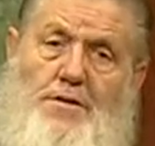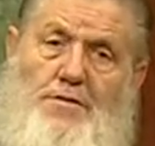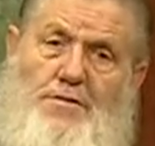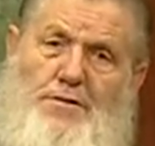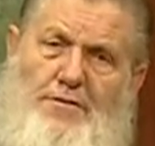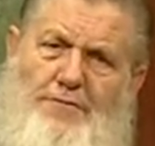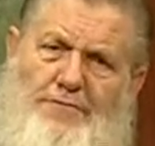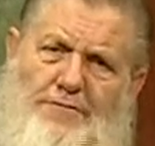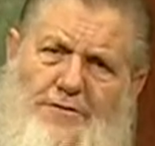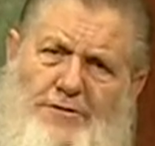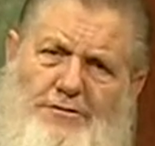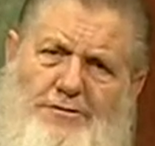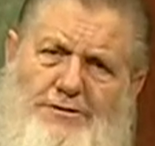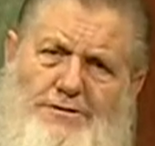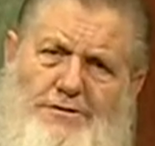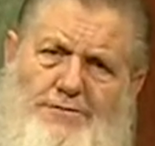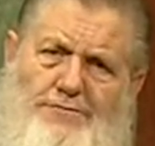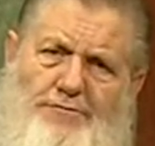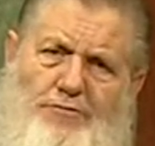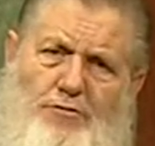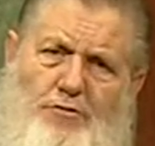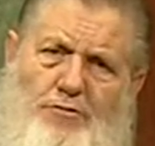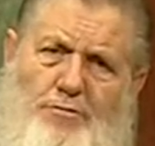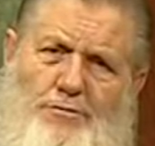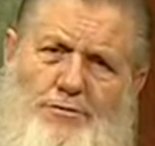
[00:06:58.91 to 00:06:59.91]
The first and
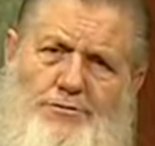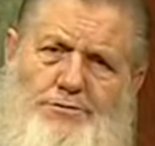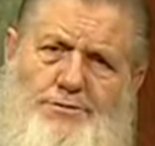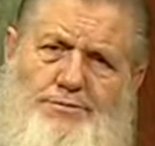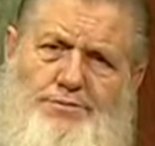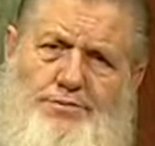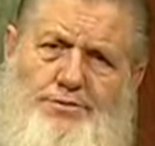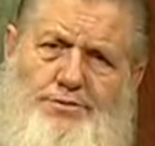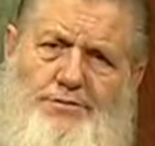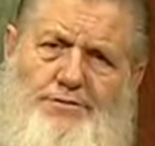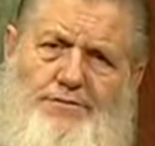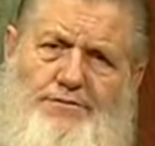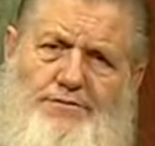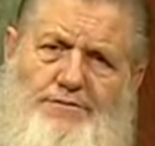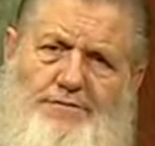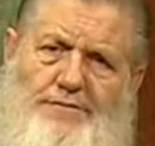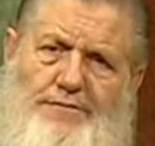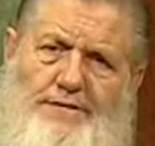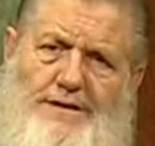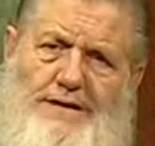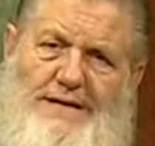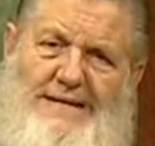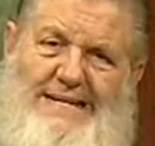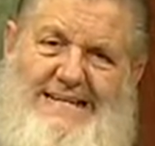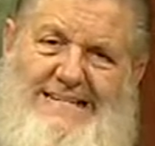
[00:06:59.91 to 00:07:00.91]
foremost proof
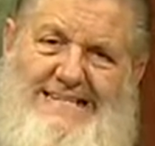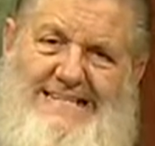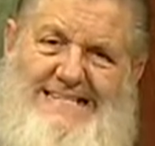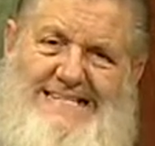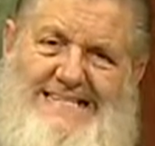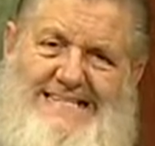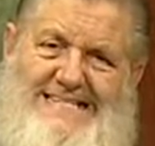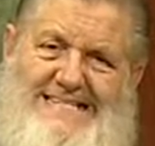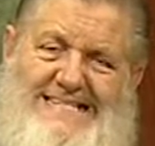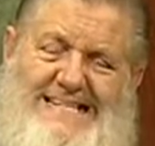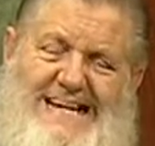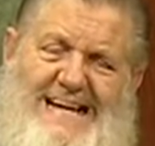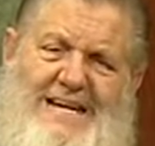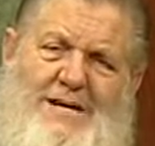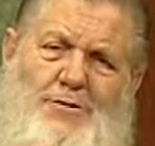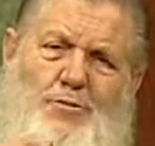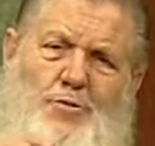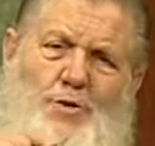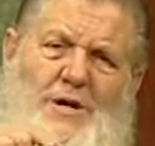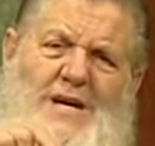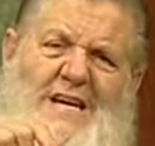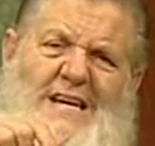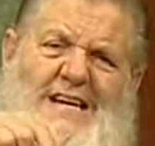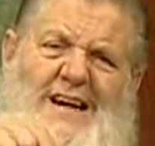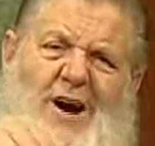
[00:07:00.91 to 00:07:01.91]
is that
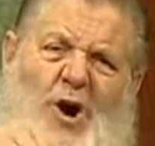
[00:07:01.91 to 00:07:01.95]
we